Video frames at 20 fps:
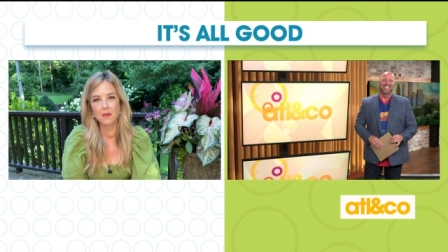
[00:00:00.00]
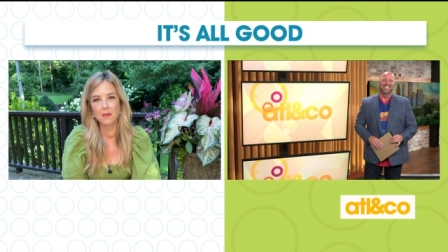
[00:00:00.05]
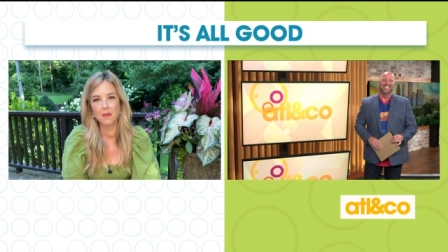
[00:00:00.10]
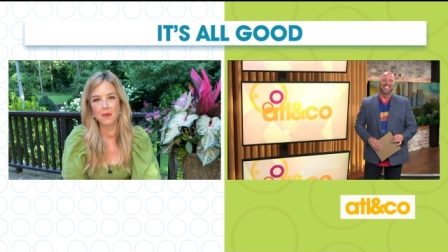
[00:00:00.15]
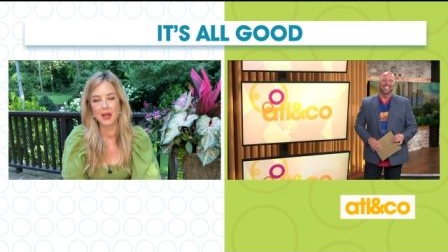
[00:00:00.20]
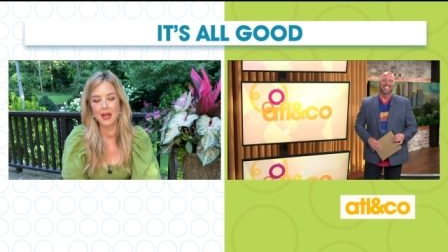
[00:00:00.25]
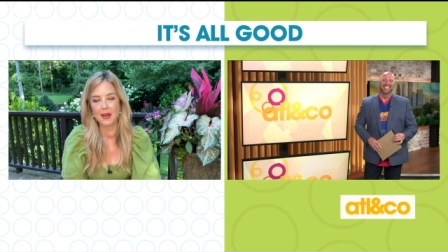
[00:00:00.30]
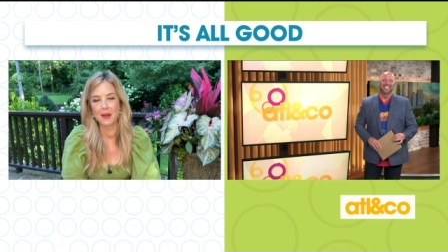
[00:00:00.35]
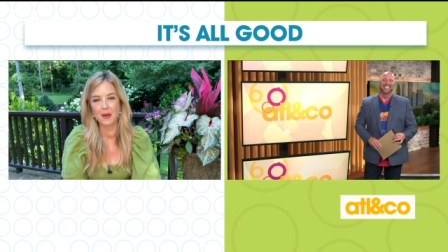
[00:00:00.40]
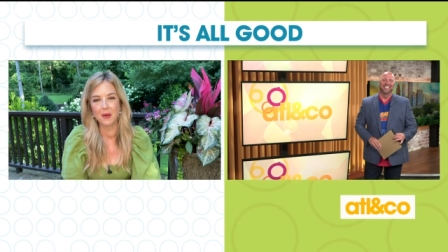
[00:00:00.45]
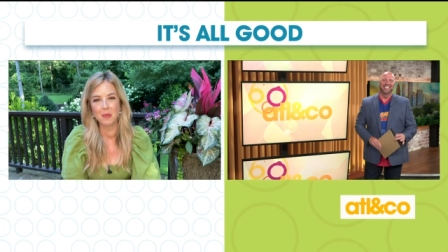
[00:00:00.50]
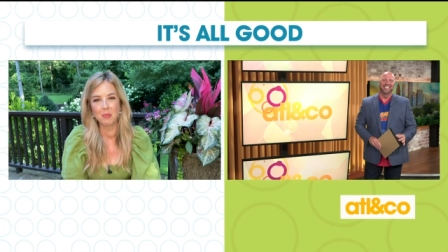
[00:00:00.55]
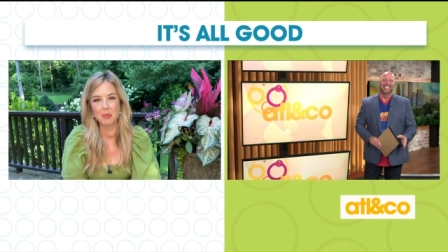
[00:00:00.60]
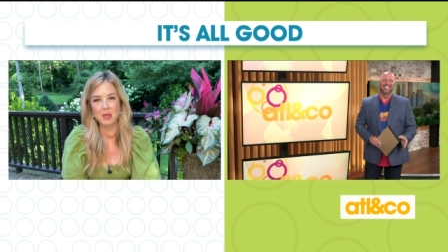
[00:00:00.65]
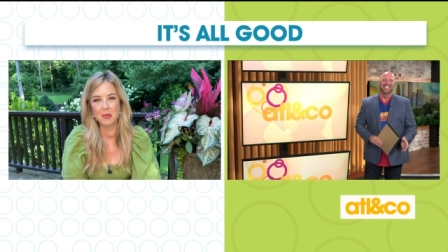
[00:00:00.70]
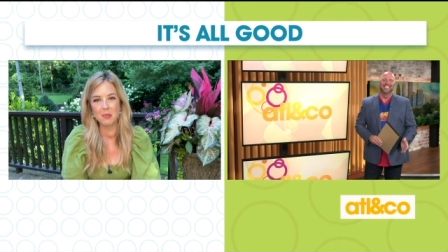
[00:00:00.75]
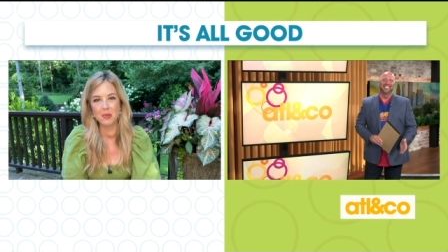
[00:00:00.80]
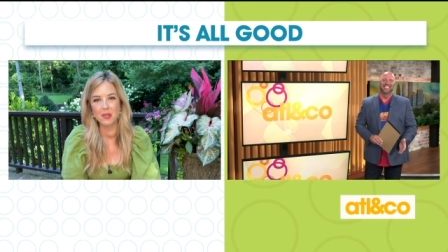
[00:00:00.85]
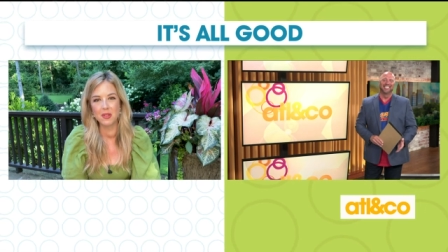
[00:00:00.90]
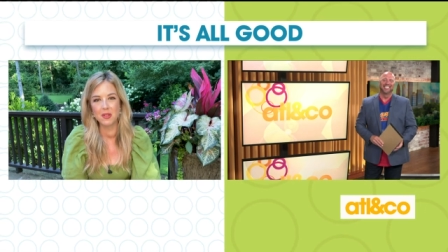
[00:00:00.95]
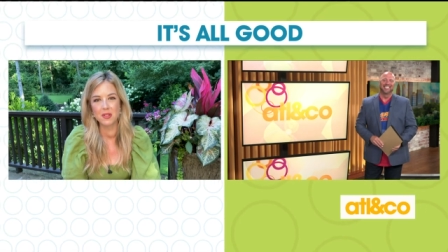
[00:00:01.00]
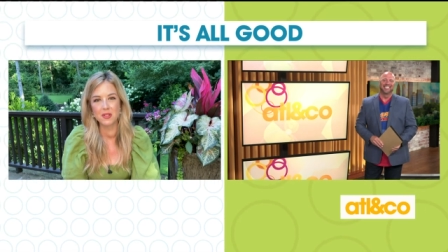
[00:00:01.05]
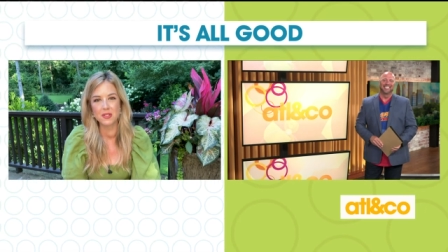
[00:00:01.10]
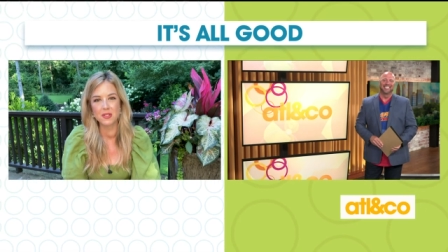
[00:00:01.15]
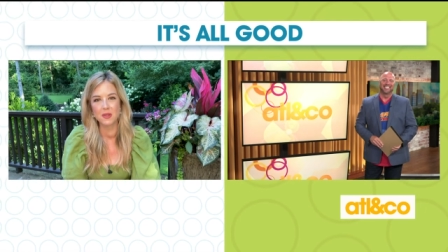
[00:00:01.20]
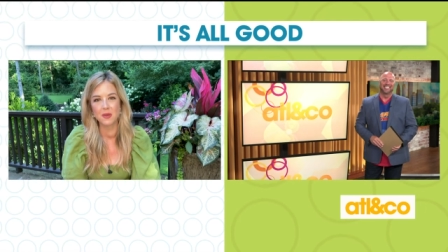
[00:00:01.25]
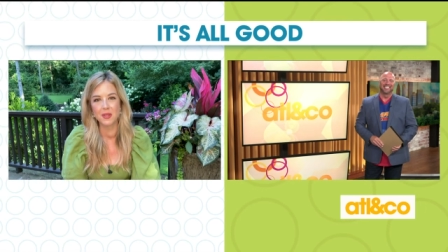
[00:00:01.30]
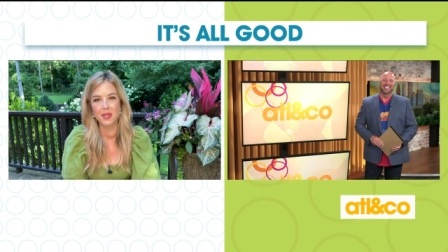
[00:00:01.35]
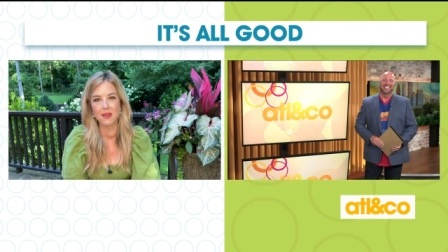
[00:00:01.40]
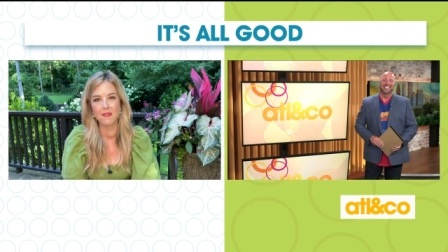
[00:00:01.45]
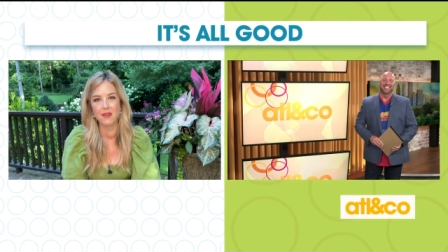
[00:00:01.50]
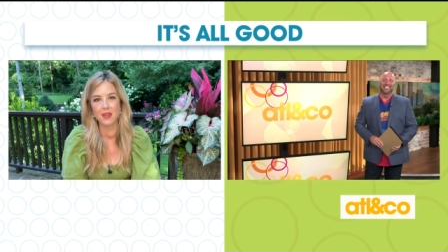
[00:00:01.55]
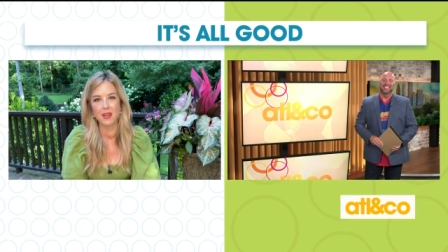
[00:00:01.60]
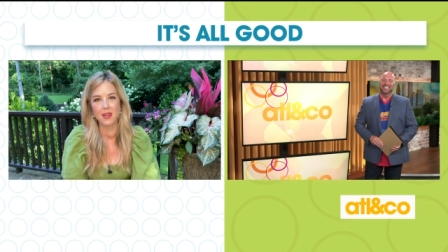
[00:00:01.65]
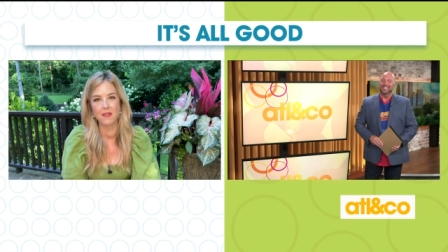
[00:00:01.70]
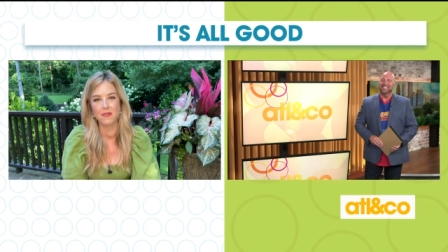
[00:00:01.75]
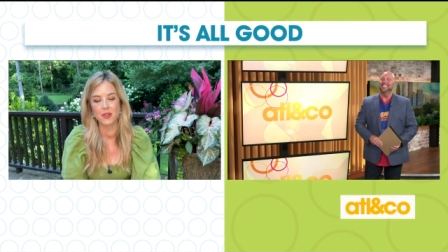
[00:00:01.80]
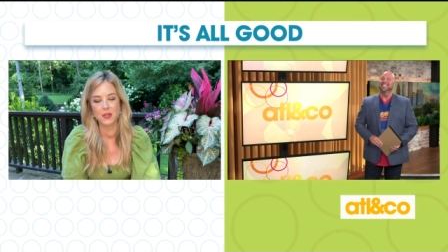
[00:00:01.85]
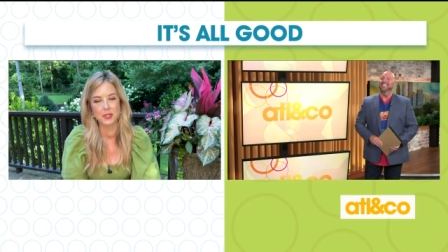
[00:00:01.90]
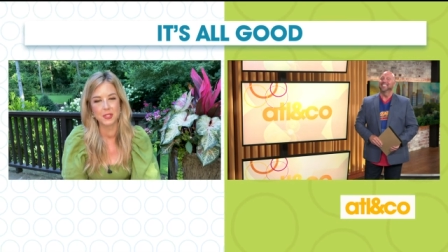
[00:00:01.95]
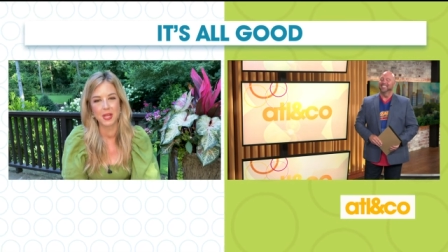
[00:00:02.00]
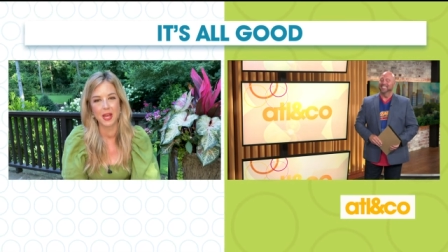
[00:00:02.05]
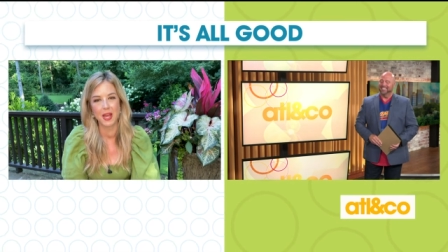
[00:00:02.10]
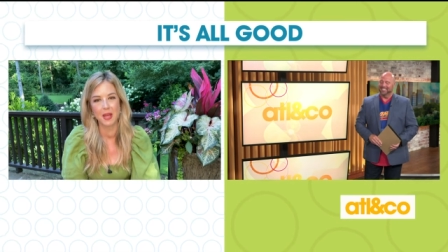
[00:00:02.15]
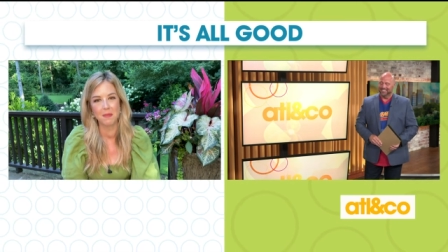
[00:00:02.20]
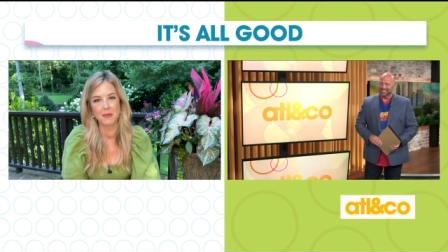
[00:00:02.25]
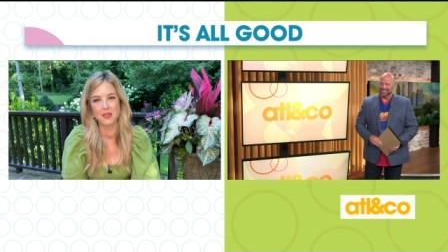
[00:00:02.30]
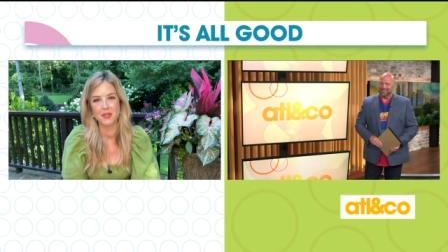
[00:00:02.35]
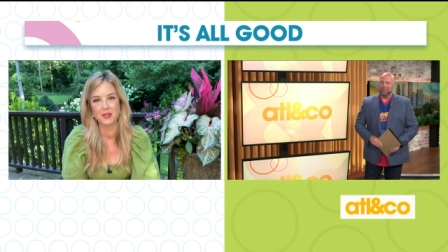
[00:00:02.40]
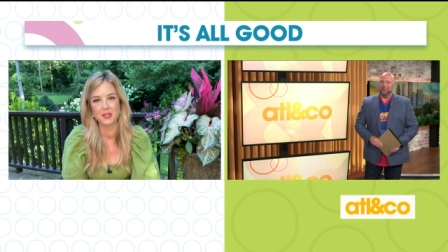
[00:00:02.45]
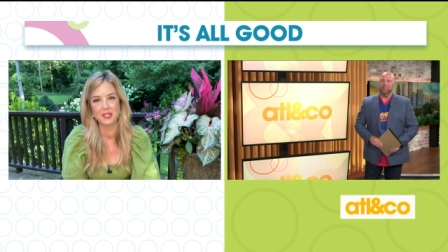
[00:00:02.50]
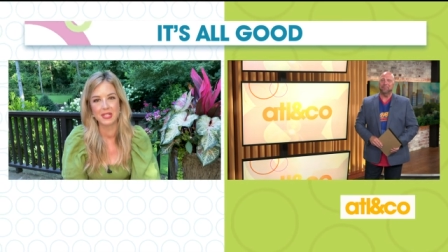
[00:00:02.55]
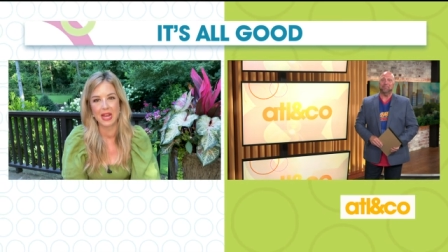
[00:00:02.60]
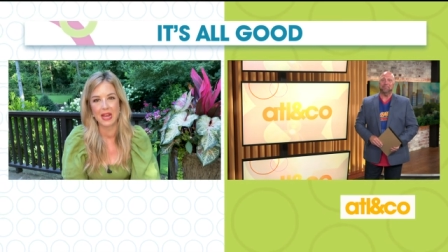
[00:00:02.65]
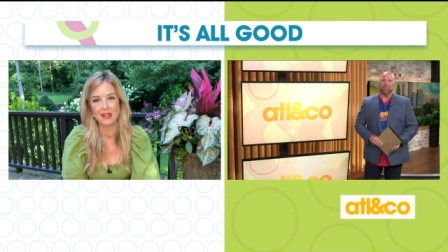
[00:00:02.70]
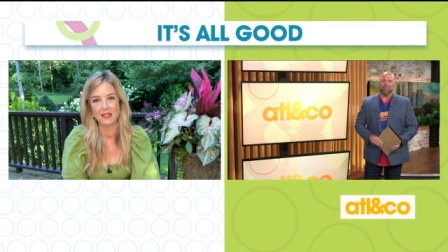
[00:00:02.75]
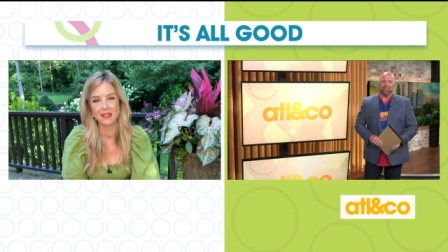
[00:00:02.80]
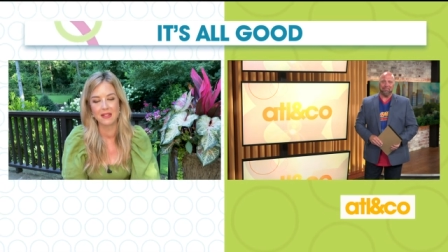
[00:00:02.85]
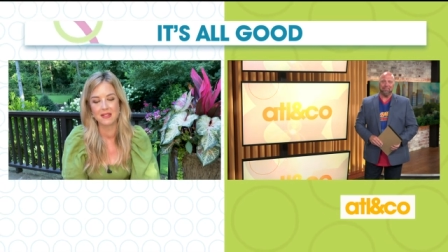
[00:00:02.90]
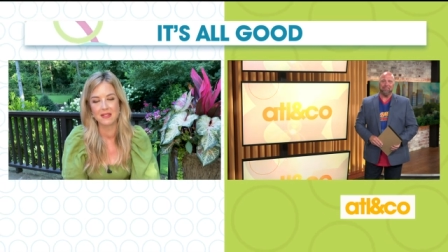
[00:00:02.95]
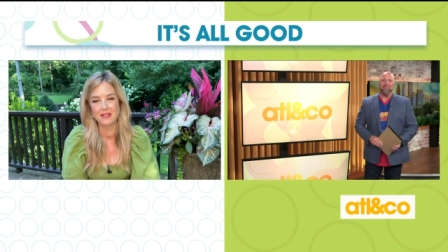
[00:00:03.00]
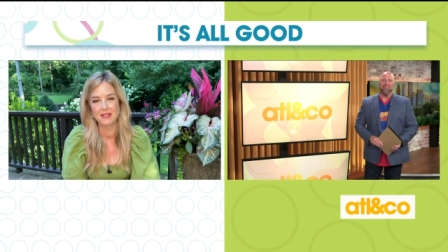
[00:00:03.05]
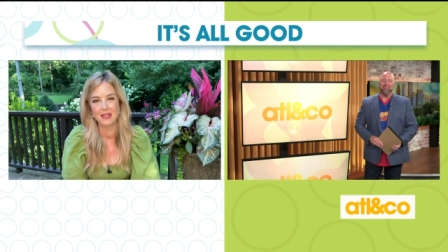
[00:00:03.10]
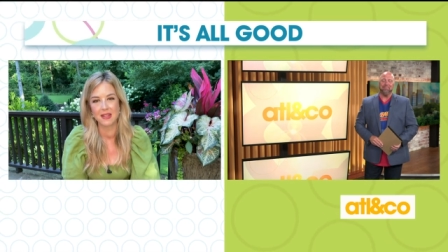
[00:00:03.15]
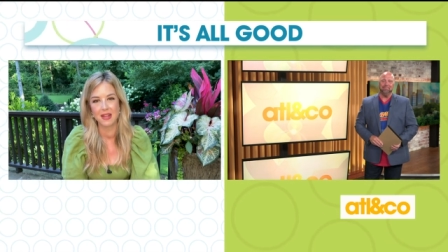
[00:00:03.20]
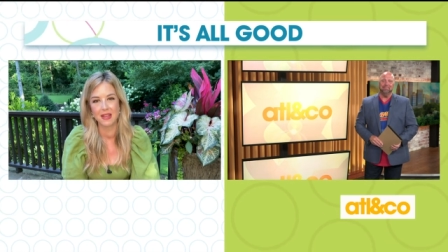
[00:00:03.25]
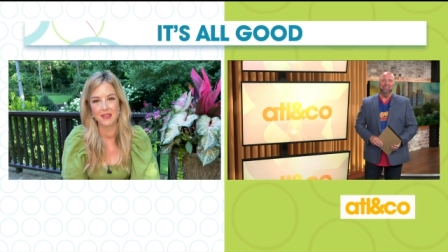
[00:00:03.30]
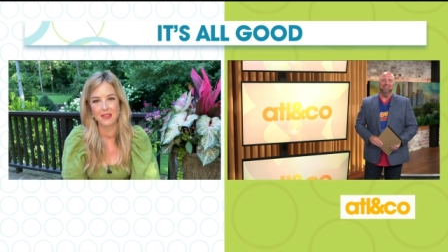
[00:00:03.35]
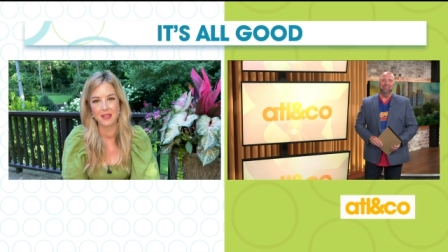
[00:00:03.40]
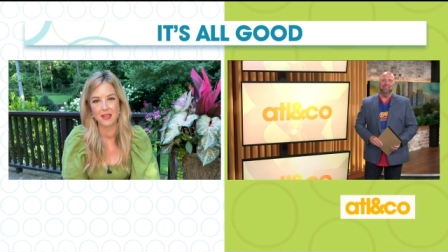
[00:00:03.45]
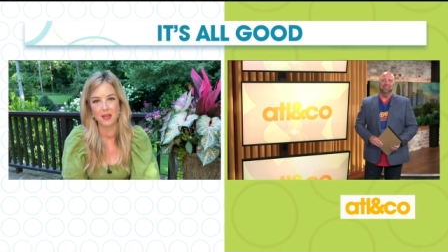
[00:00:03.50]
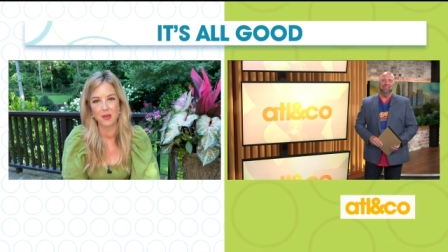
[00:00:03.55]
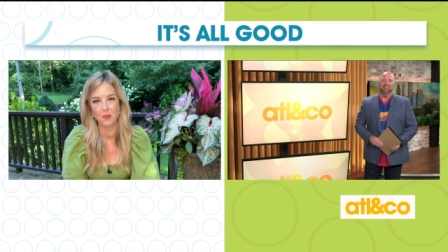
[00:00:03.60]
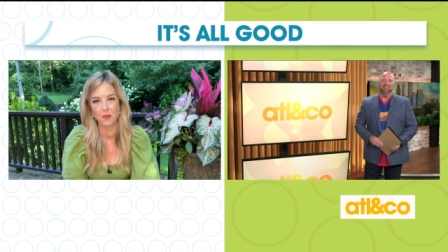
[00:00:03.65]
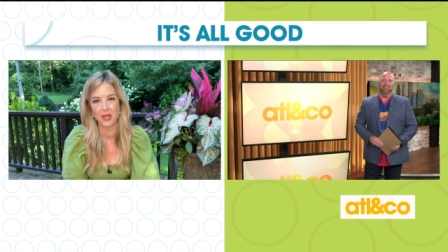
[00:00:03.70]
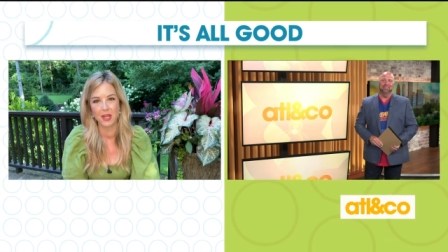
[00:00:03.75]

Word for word: Wow. People are so giving of their time and their talents. And I think